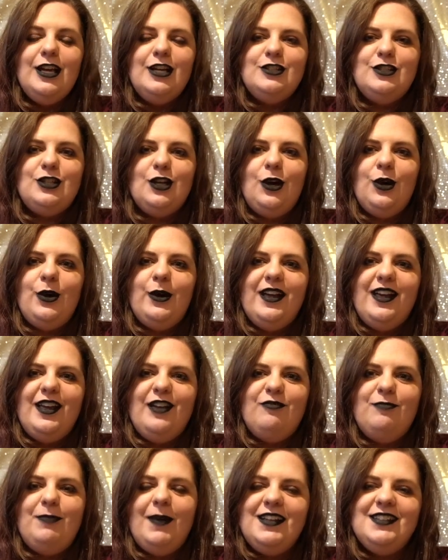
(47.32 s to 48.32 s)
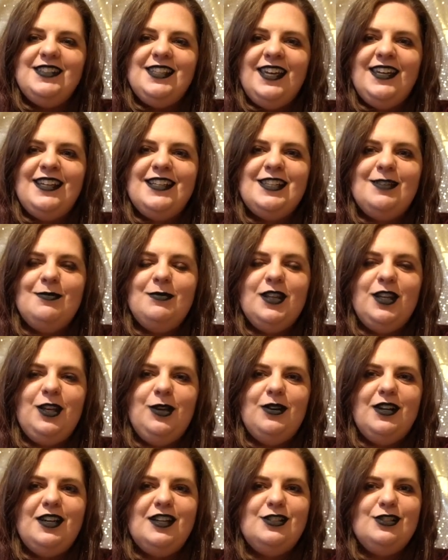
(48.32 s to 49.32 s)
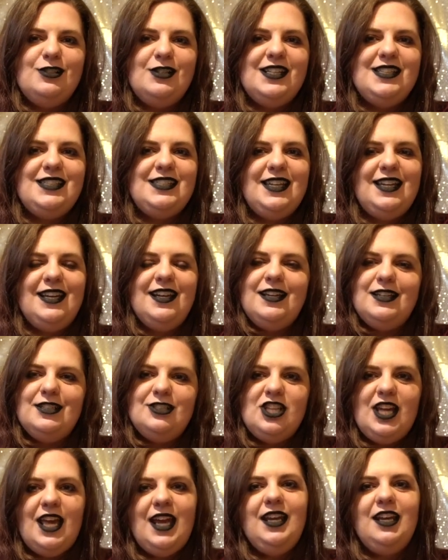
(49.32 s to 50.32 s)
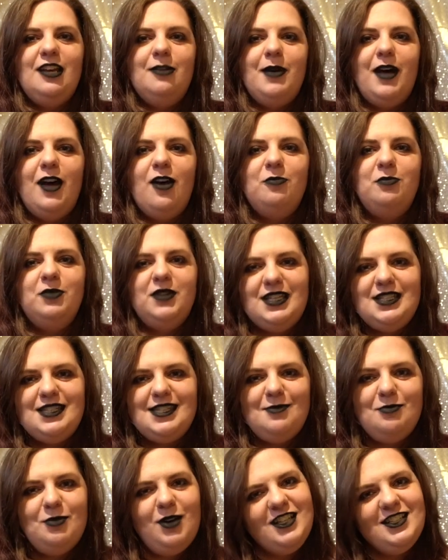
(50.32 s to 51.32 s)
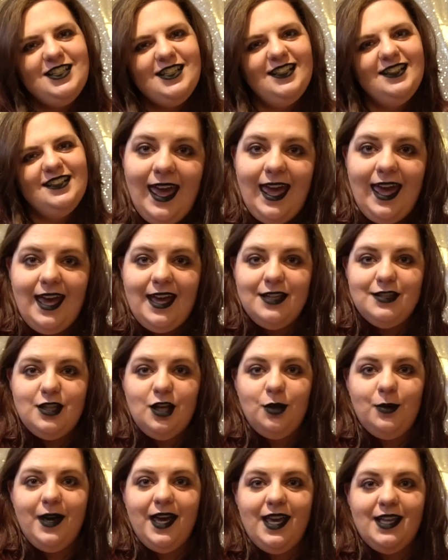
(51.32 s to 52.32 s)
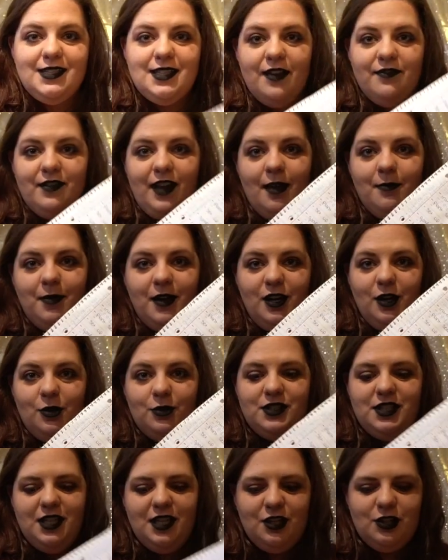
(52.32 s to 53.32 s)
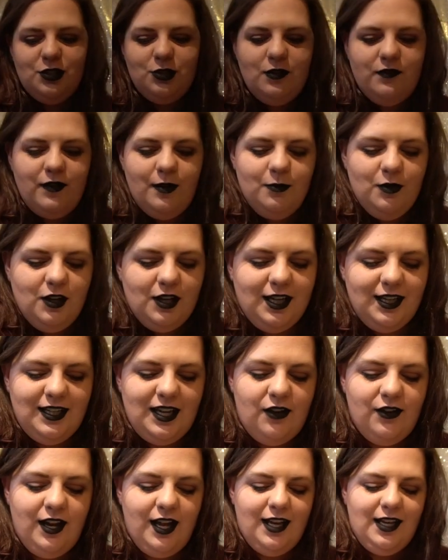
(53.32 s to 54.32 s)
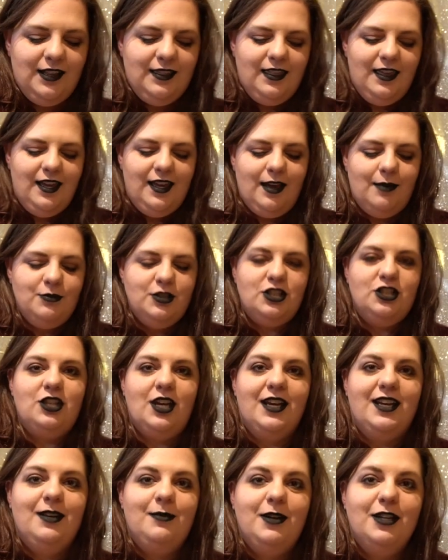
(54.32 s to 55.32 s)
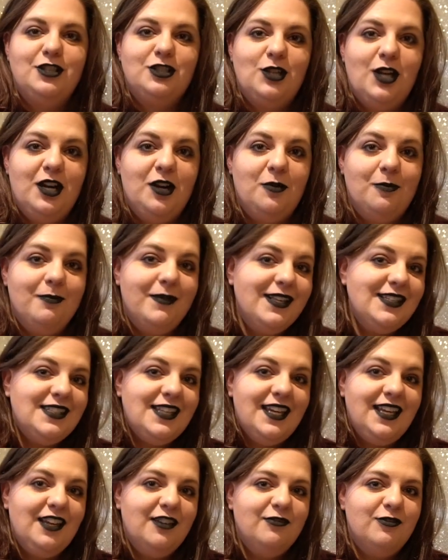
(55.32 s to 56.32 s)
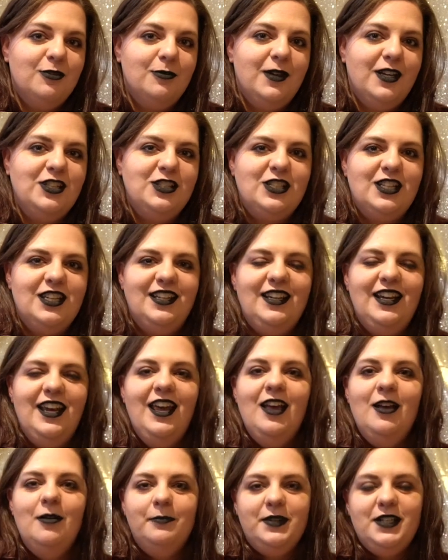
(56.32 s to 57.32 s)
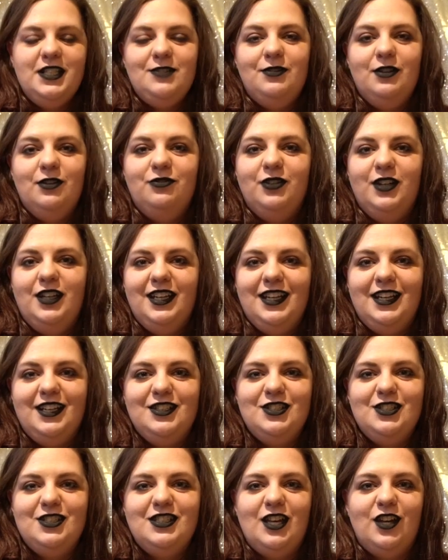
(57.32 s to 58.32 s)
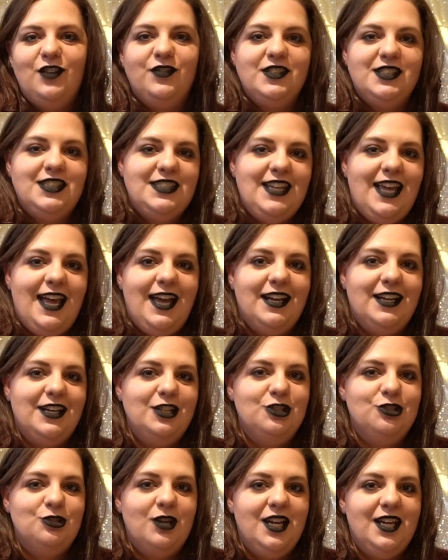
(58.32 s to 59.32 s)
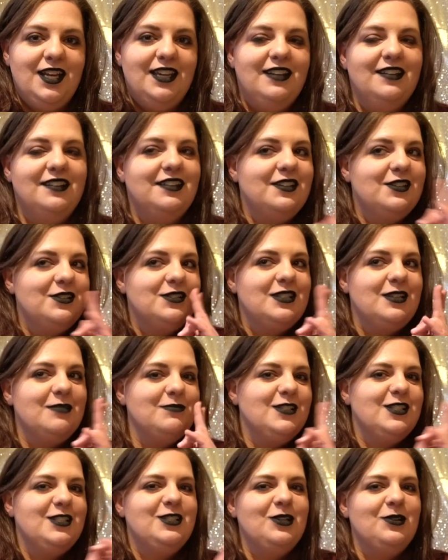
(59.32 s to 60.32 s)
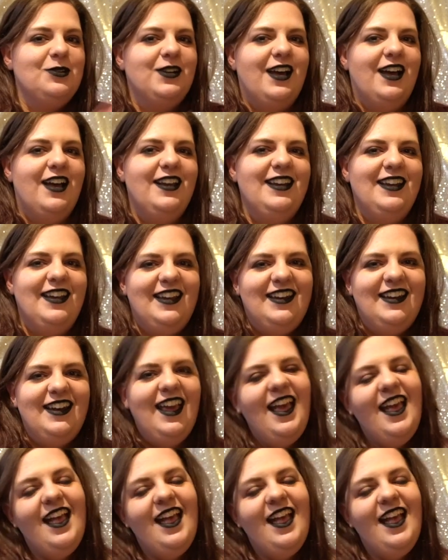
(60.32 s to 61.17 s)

So if Beltane is something you are interested in chatting about, please keep watching. As always, I've got my notes here, so if I'm looking down at anything, I'm just checking to make sure I don't miss any information. Please feel free to get yourself a snack, a drink, and a little something to toke on, and